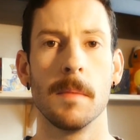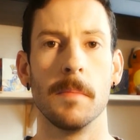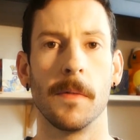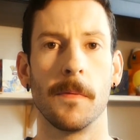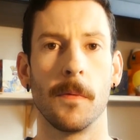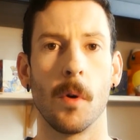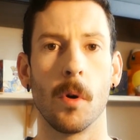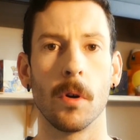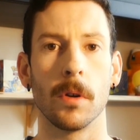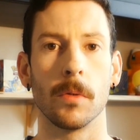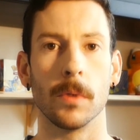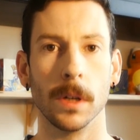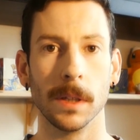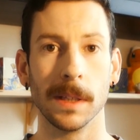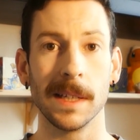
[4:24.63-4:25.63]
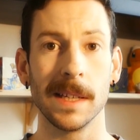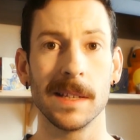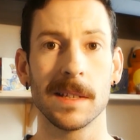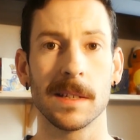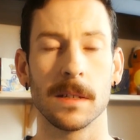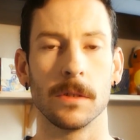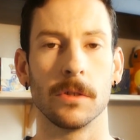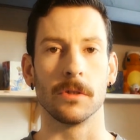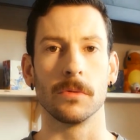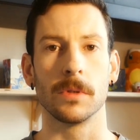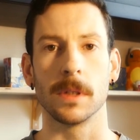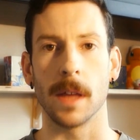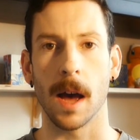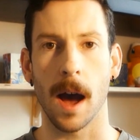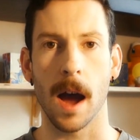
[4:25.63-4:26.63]
before release due
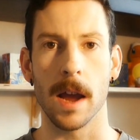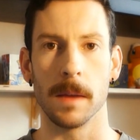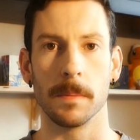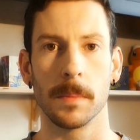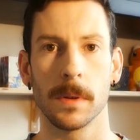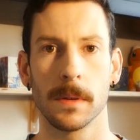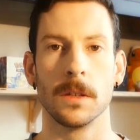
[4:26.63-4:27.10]
to the hype.